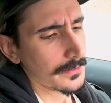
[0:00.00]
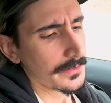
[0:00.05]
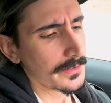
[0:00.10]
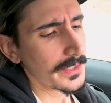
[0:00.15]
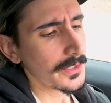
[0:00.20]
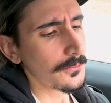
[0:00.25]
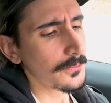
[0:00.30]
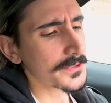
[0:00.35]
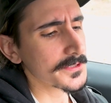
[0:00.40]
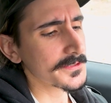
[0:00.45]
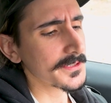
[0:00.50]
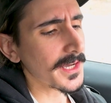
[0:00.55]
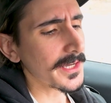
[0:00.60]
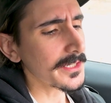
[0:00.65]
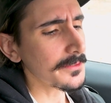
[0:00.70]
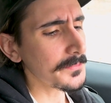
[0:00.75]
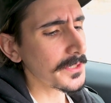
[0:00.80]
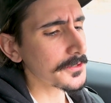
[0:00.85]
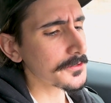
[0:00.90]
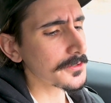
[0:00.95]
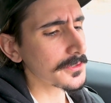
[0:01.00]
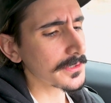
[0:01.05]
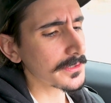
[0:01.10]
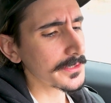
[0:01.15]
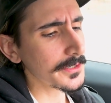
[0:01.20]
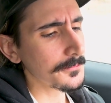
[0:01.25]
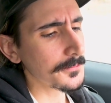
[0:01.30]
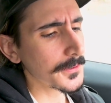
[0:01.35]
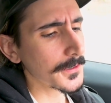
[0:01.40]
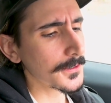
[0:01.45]
It was
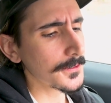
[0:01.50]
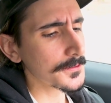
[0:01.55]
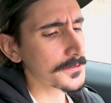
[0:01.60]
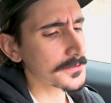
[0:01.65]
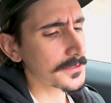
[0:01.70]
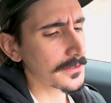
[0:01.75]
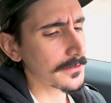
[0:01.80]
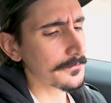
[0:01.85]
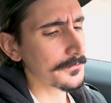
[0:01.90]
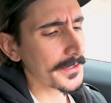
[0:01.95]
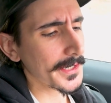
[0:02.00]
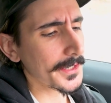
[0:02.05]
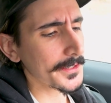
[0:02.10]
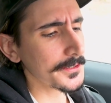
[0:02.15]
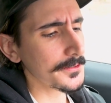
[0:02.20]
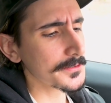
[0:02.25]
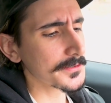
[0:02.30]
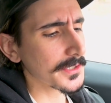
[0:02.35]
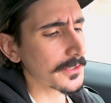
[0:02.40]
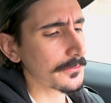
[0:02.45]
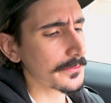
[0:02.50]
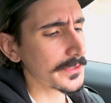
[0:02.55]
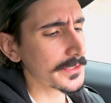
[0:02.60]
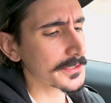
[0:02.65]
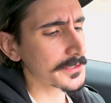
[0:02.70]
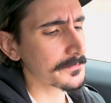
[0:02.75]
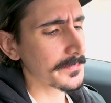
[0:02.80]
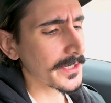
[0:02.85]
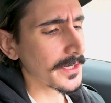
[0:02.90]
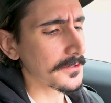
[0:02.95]
diametrically opposed to the values that we
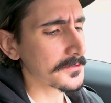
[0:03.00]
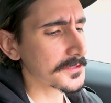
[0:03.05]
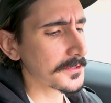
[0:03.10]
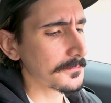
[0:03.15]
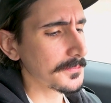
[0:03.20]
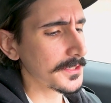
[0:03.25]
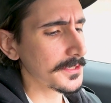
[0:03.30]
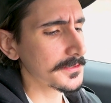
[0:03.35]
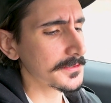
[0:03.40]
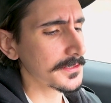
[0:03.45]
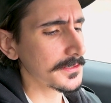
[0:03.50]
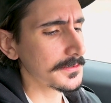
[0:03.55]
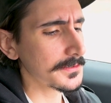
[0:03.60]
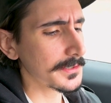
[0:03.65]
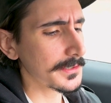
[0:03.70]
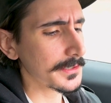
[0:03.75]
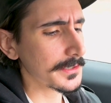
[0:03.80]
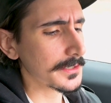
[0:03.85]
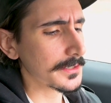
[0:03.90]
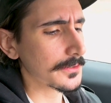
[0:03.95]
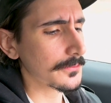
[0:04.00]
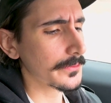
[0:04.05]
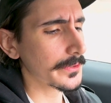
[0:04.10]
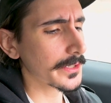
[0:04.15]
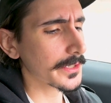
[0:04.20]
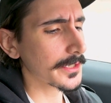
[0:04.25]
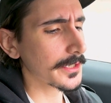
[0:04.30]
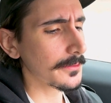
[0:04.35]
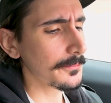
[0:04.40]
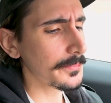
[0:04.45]
espouse at BCT.
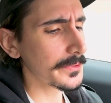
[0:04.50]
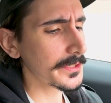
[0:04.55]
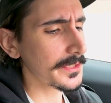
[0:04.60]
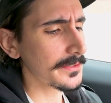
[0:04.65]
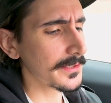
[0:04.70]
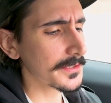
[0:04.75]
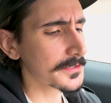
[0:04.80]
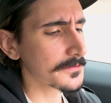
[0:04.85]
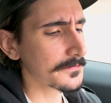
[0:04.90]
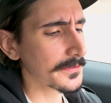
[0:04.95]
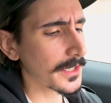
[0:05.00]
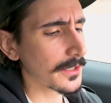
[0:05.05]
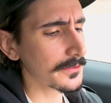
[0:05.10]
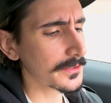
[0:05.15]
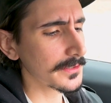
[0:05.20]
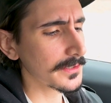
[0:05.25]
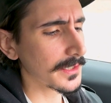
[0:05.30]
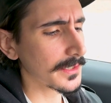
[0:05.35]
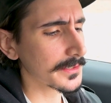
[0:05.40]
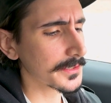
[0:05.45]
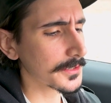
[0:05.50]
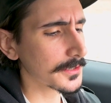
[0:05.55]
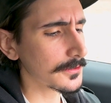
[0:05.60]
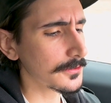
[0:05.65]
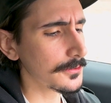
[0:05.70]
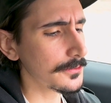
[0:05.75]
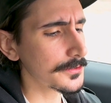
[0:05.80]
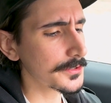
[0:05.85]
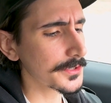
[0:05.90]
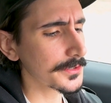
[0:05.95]
We're a company that's founded on
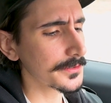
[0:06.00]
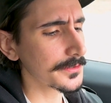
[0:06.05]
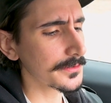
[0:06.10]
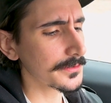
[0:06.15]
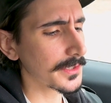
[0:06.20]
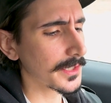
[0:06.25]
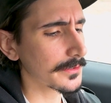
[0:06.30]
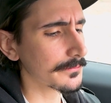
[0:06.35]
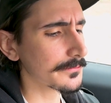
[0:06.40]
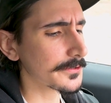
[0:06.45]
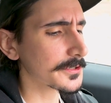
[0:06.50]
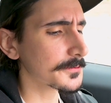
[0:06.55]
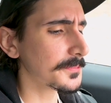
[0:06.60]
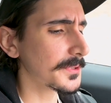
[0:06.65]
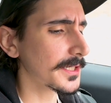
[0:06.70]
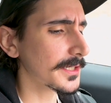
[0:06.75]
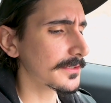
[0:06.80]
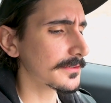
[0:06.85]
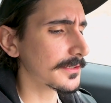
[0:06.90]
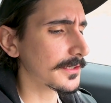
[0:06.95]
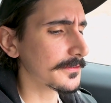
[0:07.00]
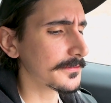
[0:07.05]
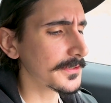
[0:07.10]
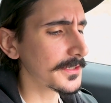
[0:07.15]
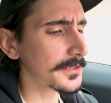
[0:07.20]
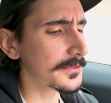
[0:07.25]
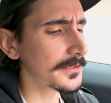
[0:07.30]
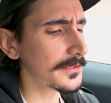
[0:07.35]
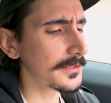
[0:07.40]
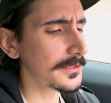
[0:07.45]
inclusion, on respect, on
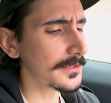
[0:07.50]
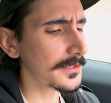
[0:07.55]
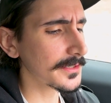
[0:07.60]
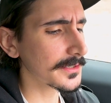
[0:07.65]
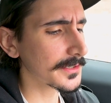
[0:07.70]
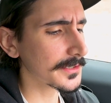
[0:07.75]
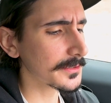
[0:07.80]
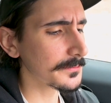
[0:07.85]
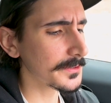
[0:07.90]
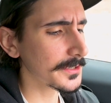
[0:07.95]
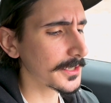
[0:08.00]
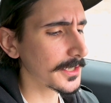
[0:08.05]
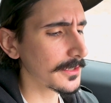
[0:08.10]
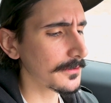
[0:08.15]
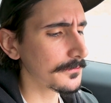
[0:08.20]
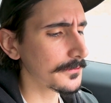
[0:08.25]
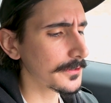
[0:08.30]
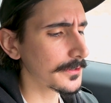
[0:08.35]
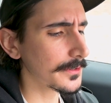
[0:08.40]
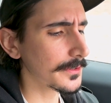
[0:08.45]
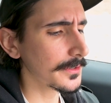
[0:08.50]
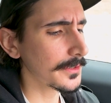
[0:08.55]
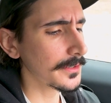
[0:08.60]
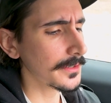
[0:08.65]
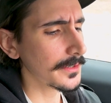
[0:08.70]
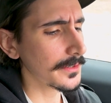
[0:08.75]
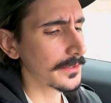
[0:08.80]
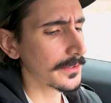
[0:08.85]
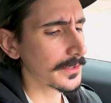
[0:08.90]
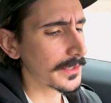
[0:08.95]
dignity, and on the behavior.
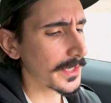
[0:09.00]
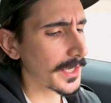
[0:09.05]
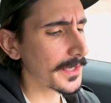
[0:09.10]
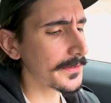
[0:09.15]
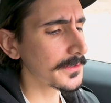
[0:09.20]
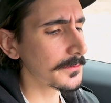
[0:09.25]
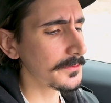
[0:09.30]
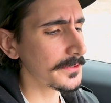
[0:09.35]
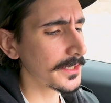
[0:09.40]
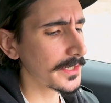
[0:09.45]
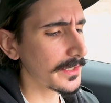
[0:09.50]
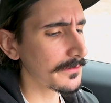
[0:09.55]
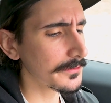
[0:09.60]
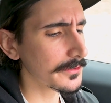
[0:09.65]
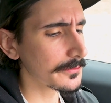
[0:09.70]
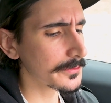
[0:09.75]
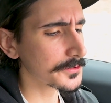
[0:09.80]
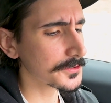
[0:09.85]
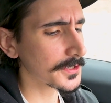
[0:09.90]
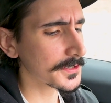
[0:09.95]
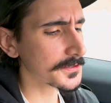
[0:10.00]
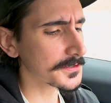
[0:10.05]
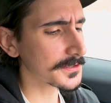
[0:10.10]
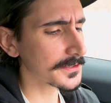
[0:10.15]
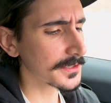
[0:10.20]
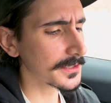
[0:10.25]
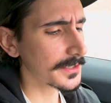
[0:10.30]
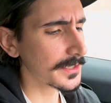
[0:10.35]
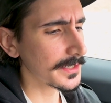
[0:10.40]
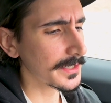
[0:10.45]
And the behavior was
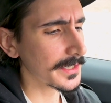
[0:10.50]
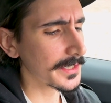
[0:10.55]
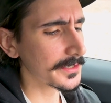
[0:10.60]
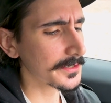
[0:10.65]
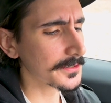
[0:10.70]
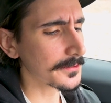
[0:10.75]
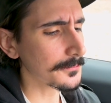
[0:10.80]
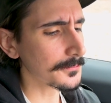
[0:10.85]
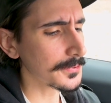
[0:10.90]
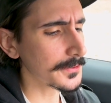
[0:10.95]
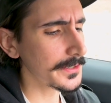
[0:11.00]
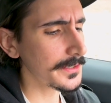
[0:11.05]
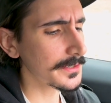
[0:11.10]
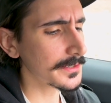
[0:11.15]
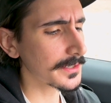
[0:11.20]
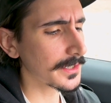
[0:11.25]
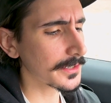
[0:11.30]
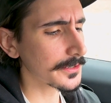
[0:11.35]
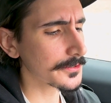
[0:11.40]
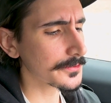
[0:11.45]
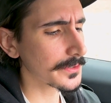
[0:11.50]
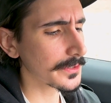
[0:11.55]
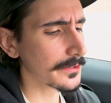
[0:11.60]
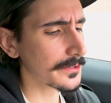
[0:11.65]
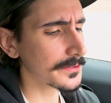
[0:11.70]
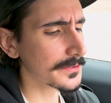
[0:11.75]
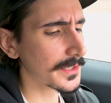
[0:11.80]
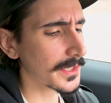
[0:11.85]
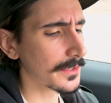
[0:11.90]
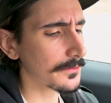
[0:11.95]
just in complete
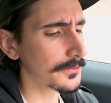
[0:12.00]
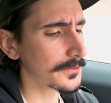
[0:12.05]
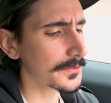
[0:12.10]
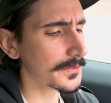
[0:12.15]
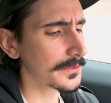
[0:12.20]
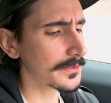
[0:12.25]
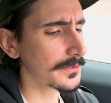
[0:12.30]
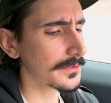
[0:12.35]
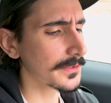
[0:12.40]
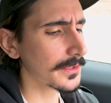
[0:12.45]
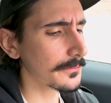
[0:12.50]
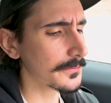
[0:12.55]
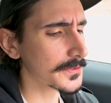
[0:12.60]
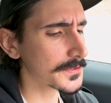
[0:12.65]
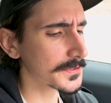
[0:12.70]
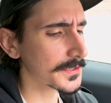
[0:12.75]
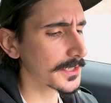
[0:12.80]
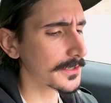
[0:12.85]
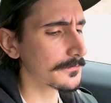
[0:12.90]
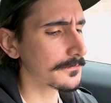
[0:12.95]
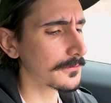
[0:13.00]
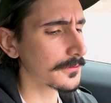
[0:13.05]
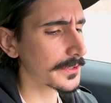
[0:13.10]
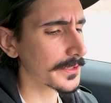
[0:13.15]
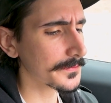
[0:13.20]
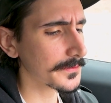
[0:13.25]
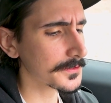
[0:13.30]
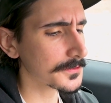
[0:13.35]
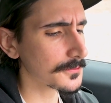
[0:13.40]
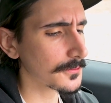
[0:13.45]
contrary to everything that we stand for
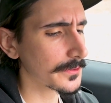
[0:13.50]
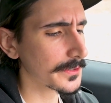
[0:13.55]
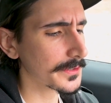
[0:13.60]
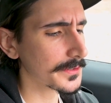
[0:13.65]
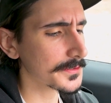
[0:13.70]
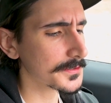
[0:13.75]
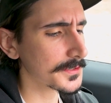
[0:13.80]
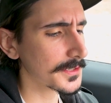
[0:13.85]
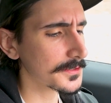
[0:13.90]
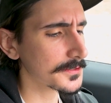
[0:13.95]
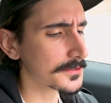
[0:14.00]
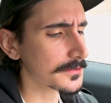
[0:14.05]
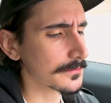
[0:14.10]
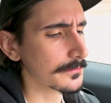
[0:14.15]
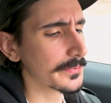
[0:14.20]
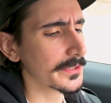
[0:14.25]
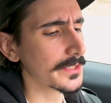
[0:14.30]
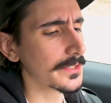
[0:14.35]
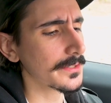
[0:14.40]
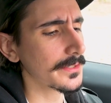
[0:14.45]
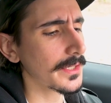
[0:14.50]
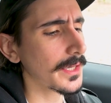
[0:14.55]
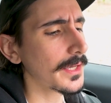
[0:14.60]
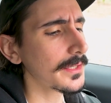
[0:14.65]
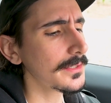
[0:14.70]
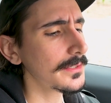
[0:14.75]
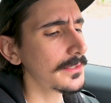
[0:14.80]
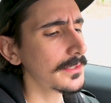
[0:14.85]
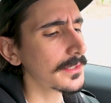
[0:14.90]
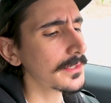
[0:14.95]
at this organization, Pinkett
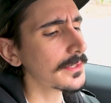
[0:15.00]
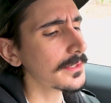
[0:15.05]
added.